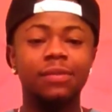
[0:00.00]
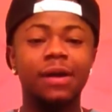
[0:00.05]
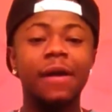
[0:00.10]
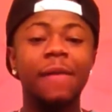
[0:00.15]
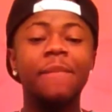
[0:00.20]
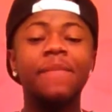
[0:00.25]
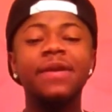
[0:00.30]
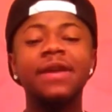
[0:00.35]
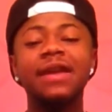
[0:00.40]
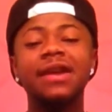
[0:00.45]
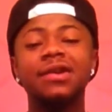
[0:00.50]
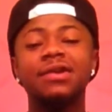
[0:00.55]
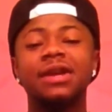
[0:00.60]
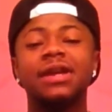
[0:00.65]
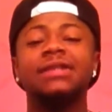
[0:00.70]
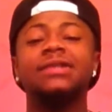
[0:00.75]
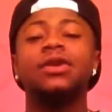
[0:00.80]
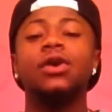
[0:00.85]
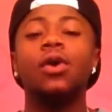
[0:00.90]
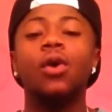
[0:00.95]
appeared
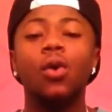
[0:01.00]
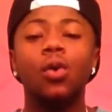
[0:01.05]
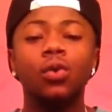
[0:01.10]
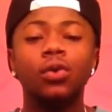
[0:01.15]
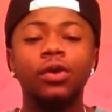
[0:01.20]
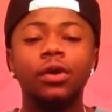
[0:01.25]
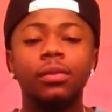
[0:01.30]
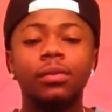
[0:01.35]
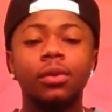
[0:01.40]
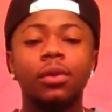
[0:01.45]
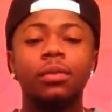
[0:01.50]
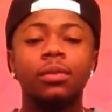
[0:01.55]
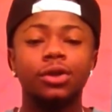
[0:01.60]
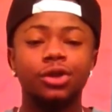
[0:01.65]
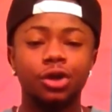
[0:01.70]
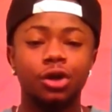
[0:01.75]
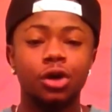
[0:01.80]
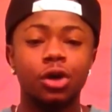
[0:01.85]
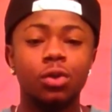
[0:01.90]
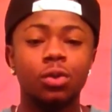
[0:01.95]
as the older, more
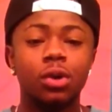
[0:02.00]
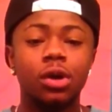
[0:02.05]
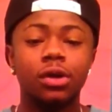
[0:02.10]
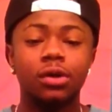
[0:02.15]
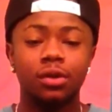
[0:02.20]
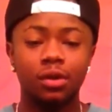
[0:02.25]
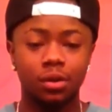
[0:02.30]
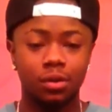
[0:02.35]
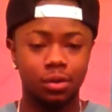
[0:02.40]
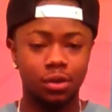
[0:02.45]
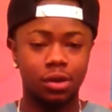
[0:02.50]
mature one